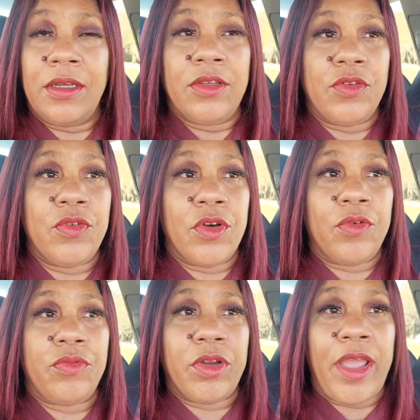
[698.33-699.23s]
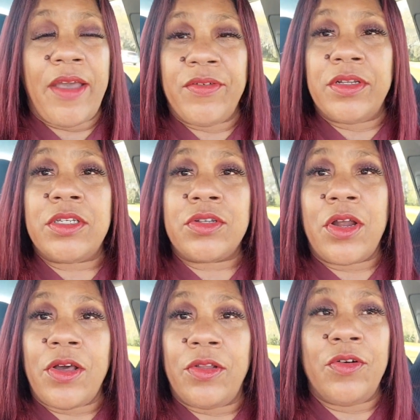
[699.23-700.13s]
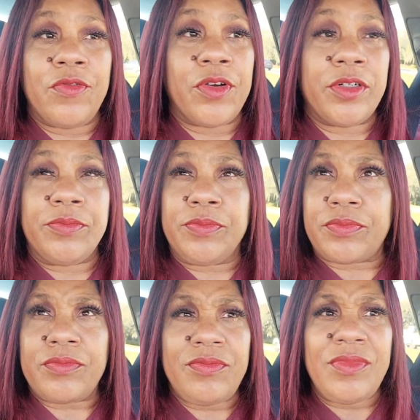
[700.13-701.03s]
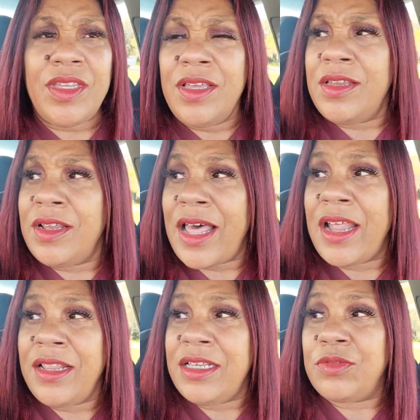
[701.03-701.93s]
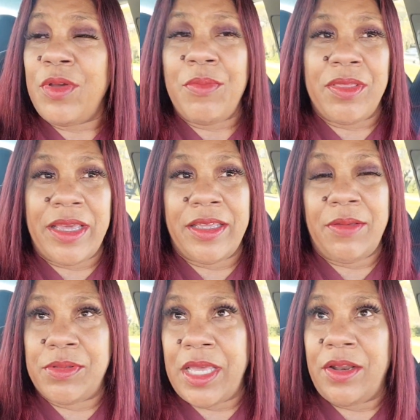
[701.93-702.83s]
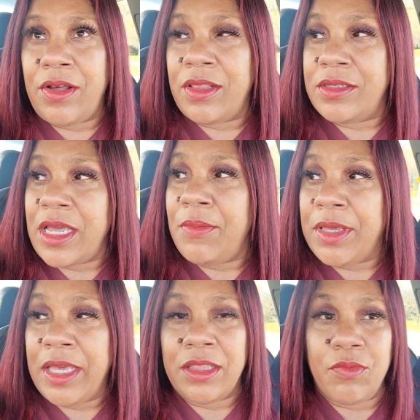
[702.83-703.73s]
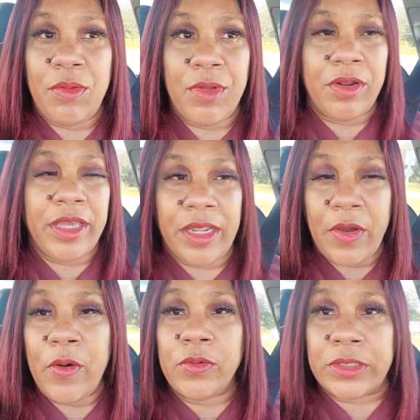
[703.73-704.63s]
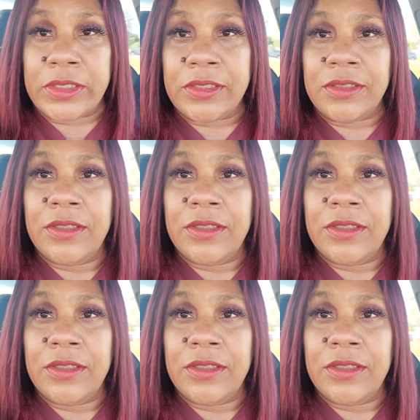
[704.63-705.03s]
They're having to start all over. And a lot of these women, they keep saying it all the time. Again, the women are getting older.